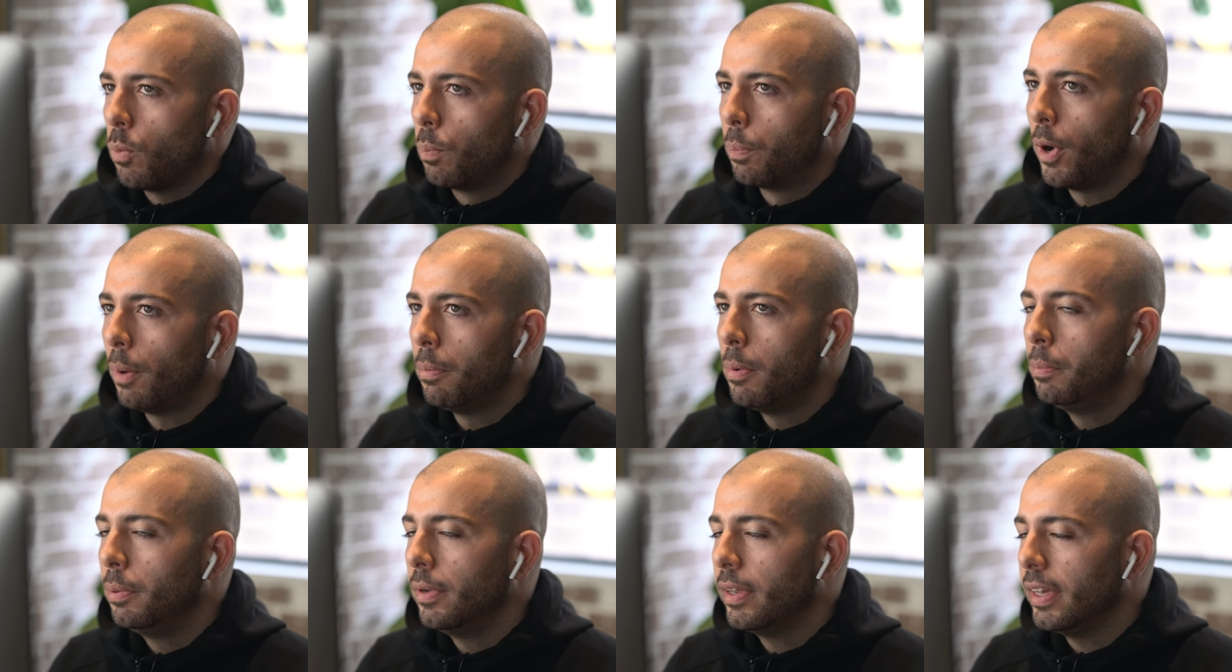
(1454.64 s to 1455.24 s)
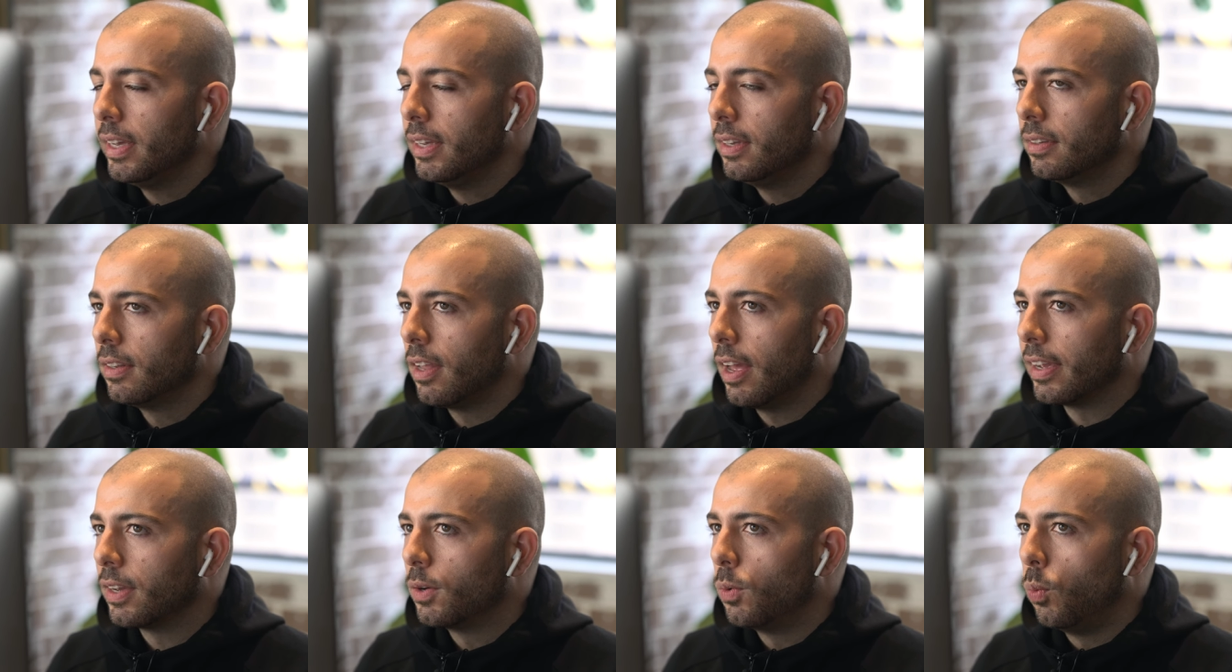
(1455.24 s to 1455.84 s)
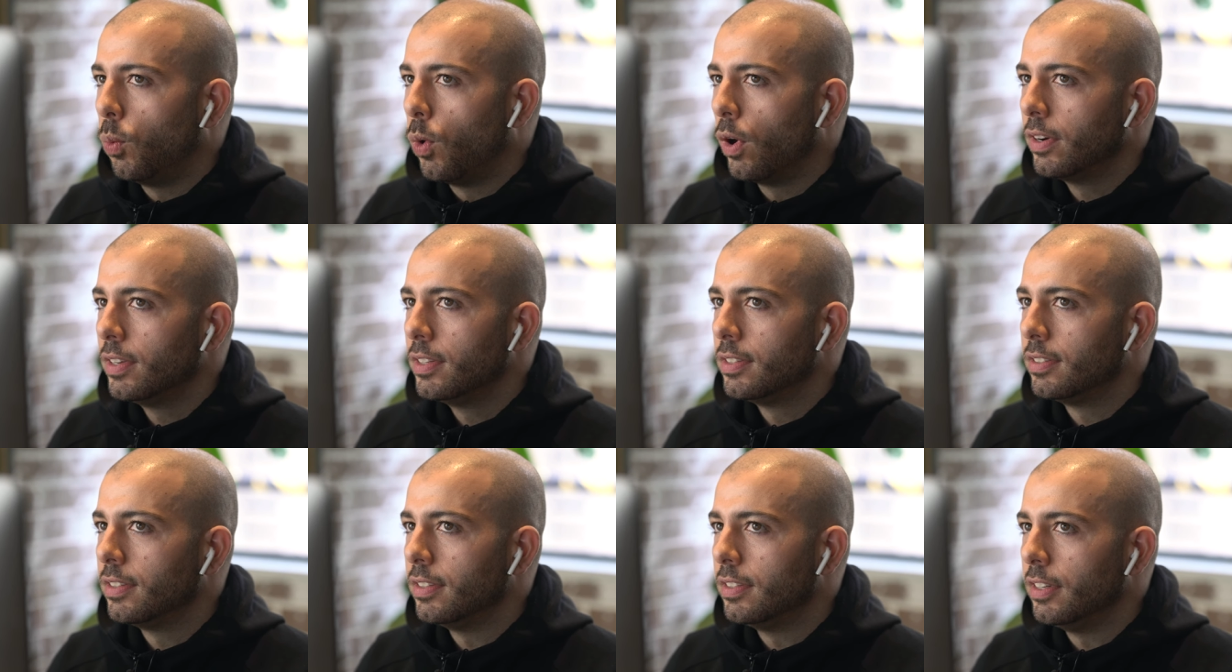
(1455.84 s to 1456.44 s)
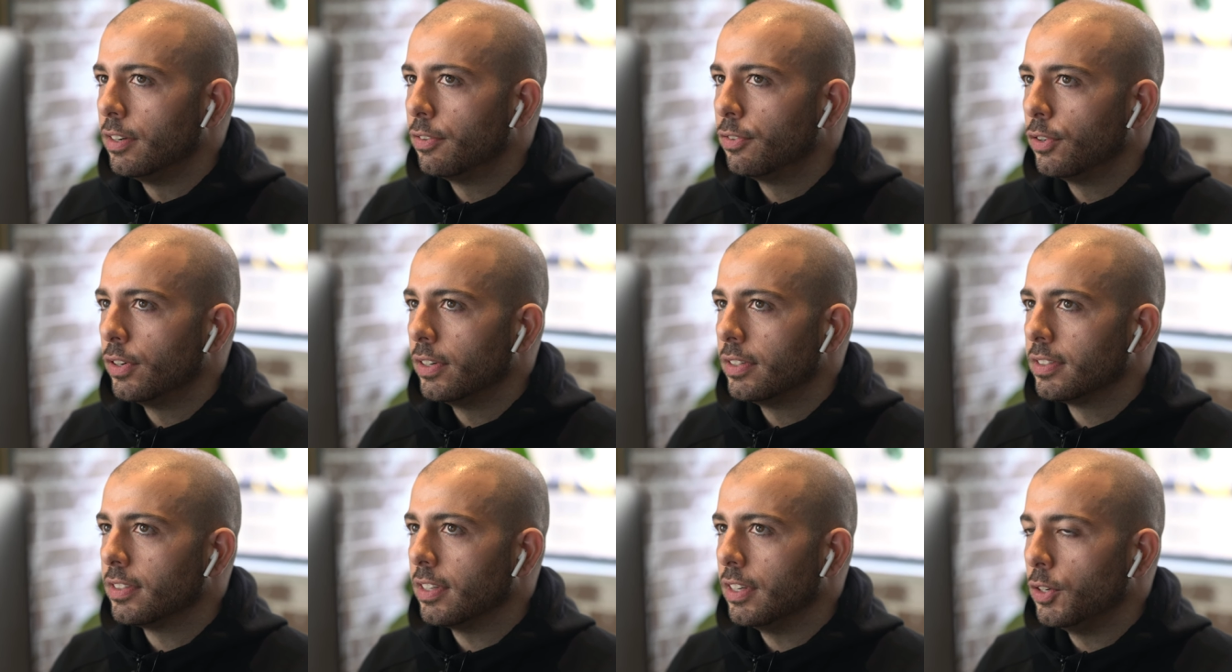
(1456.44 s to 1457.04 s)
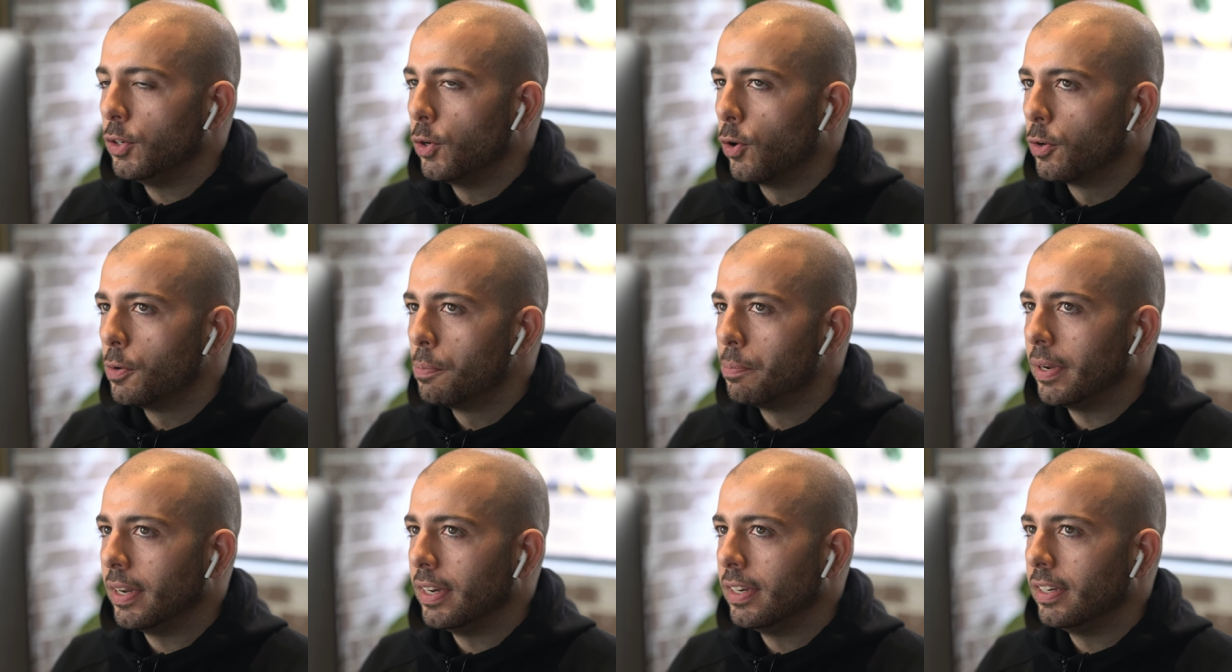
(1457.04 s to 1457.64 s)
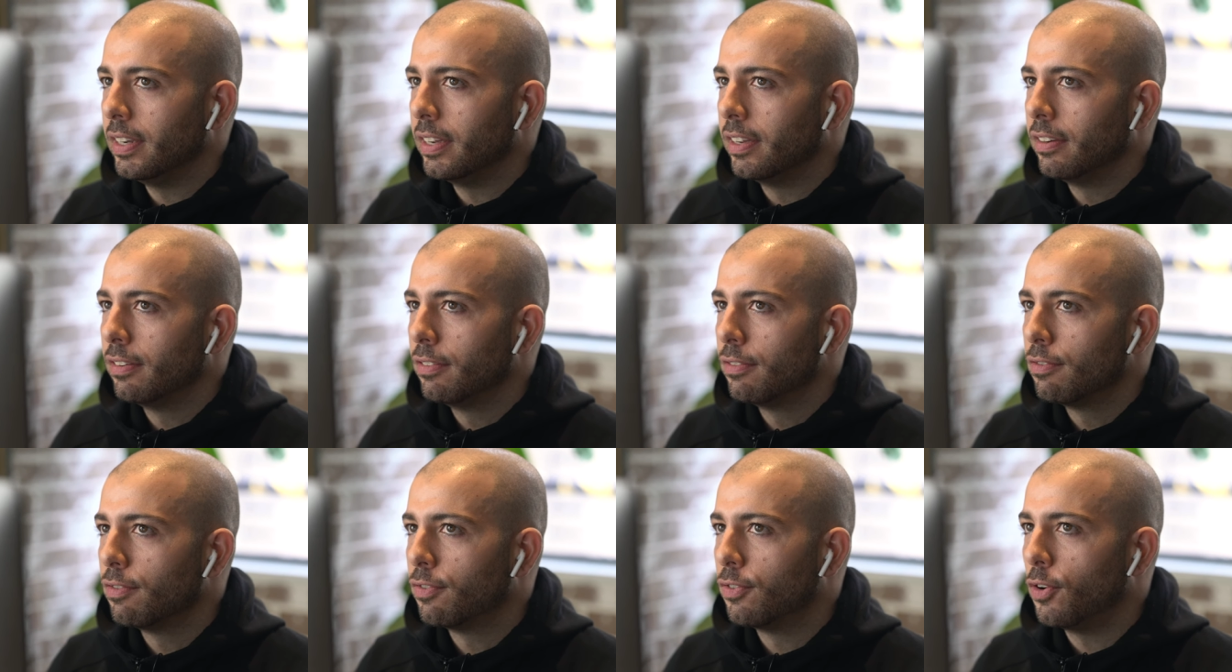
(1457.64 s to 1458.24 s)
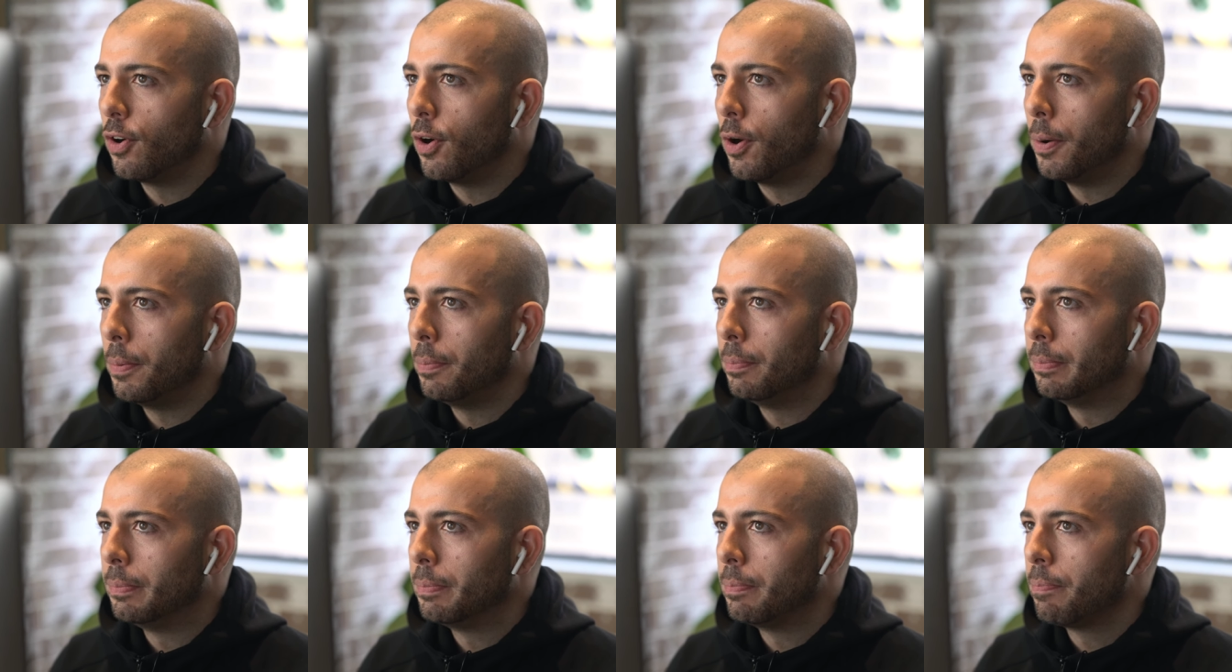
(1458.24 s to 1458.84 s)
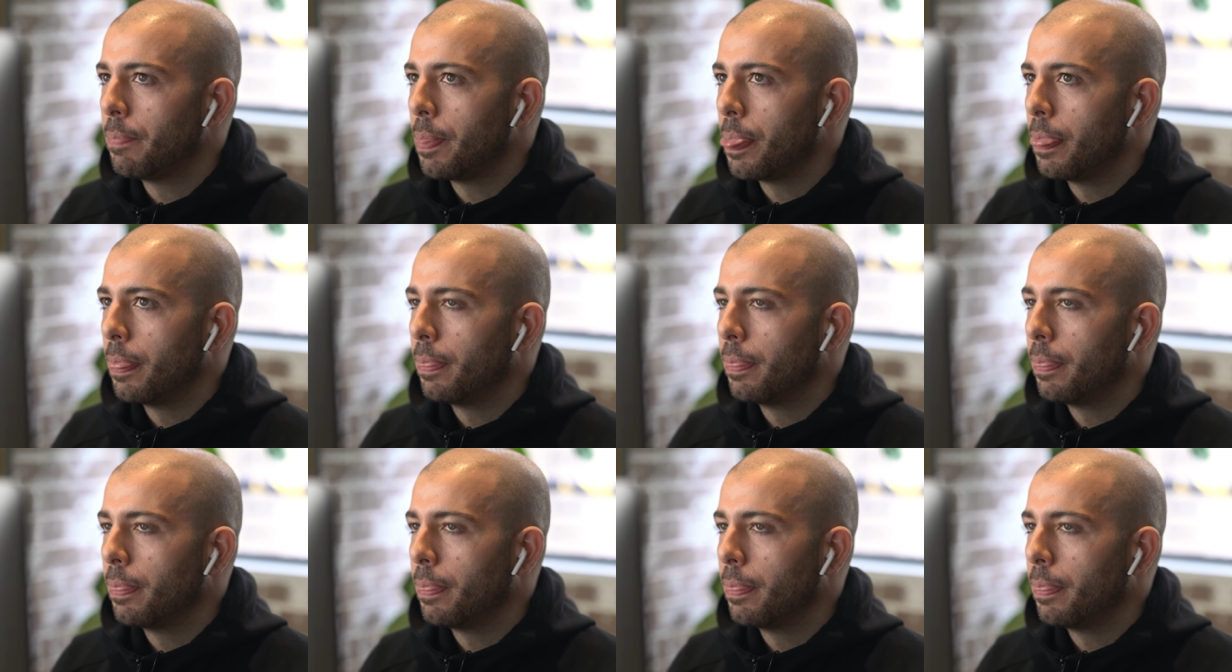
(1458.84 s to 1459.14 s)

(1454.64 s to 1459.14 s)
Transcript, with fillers: Probably like, what is the difference in your opinion from